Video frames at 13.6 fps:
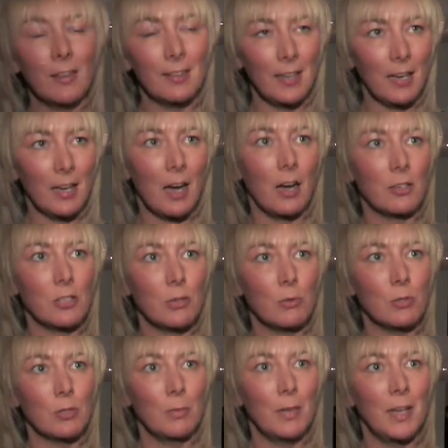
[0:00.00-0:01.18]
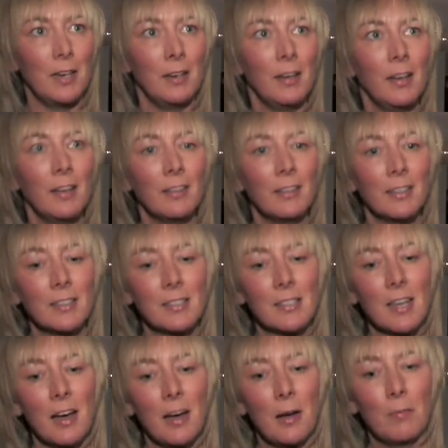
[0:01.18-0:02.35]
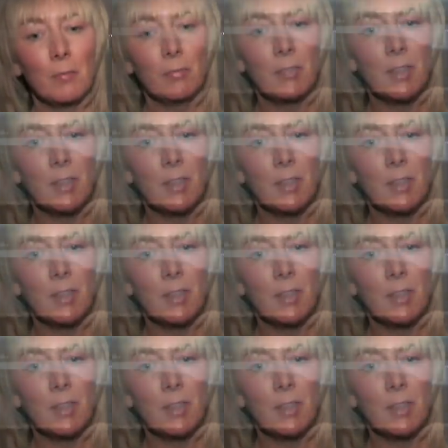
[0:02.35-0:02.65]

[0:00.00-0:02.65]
that they can't do something that um,